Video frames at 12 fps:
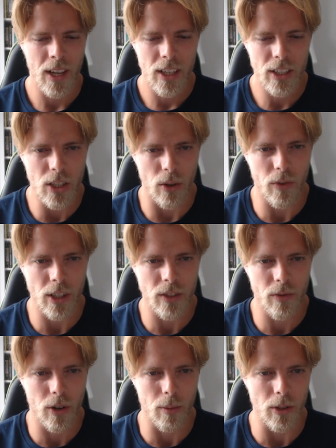So first
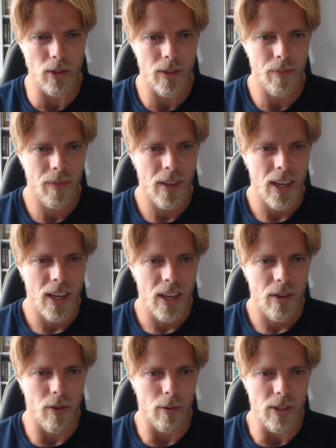and foremost,
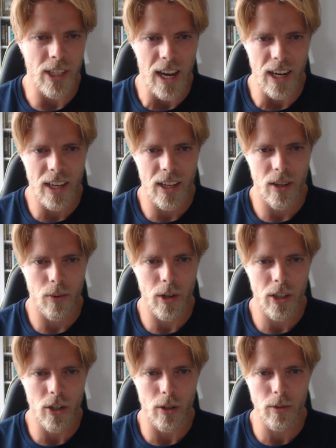from Jack:
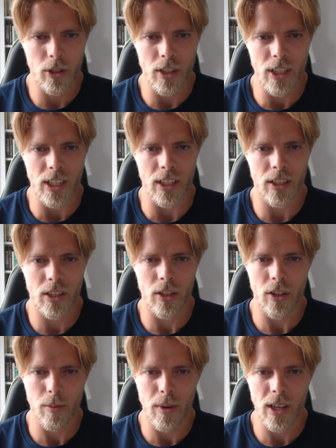when it comes to genes,
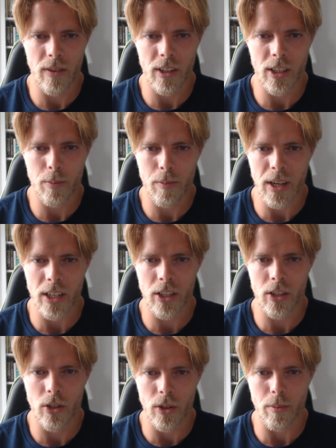do you believe it's
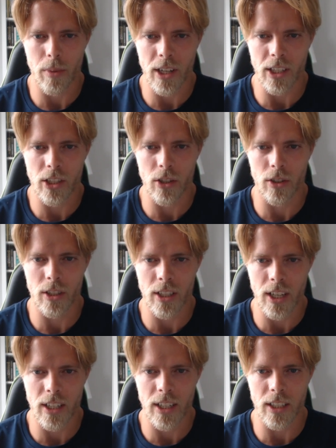better to embrace your
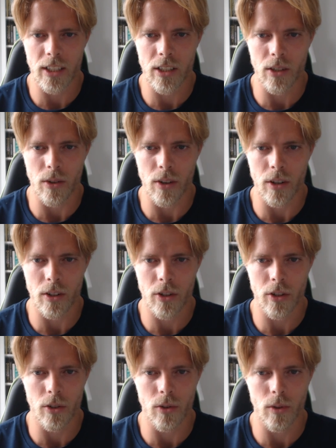genetics to their
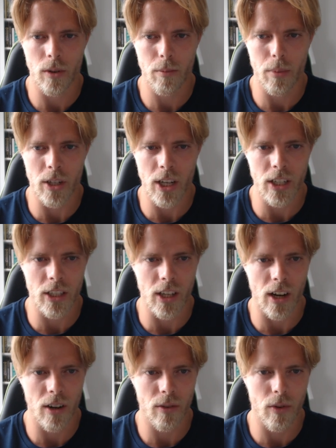true
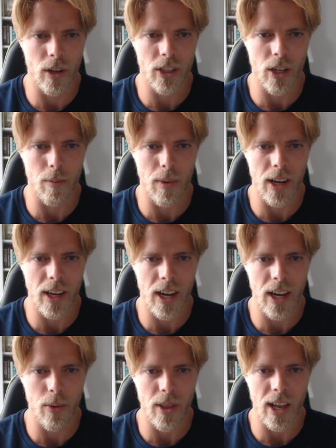potential? For example, a
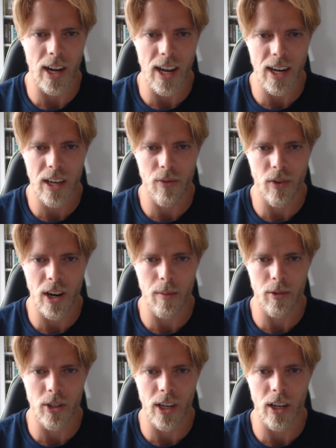guy with a lanky
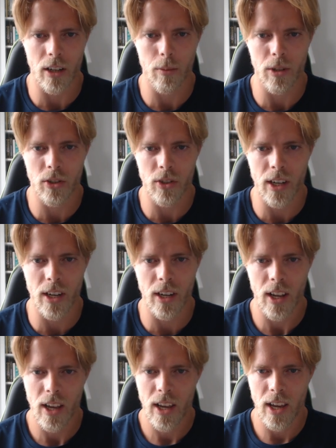frame training to be
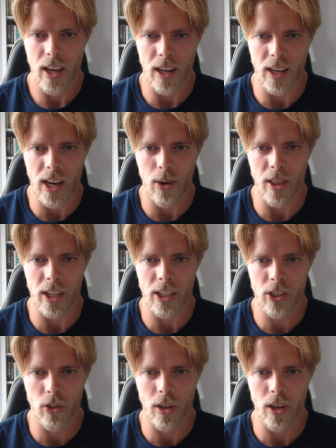shredded, and a guy with a
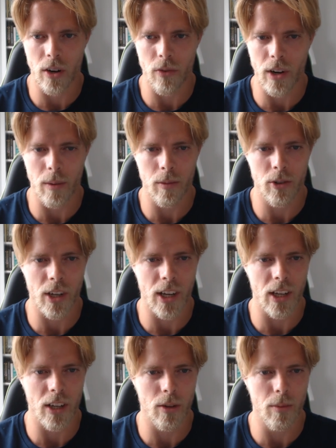stockier frame
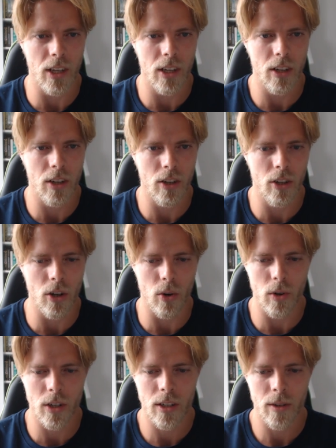training to be
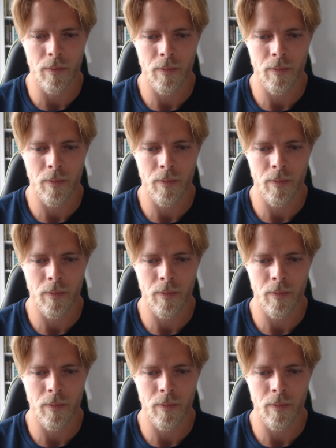yoked.